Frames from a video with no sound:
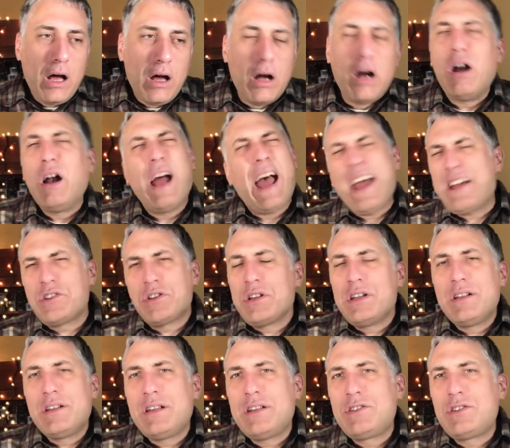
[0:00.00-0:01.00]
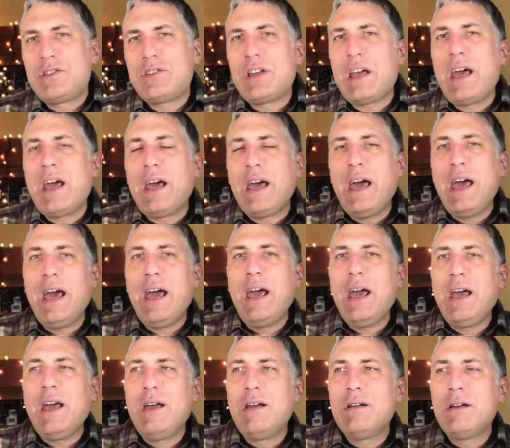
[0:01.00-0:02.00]
Or actually, it's saying,
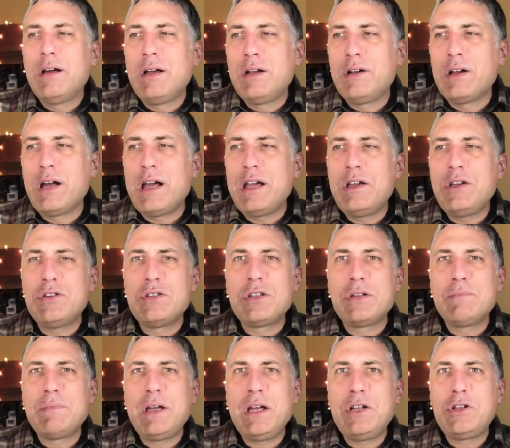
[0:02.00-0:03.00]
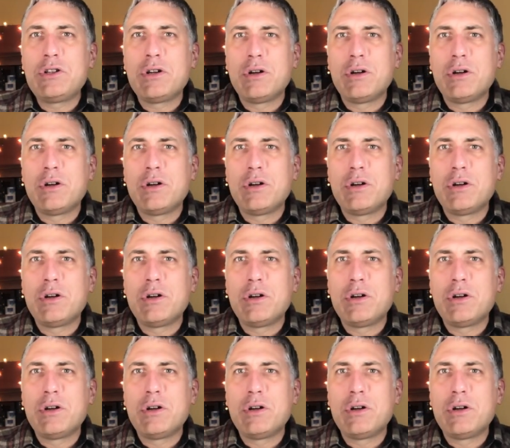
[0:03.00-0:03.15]
hey, you're not using me.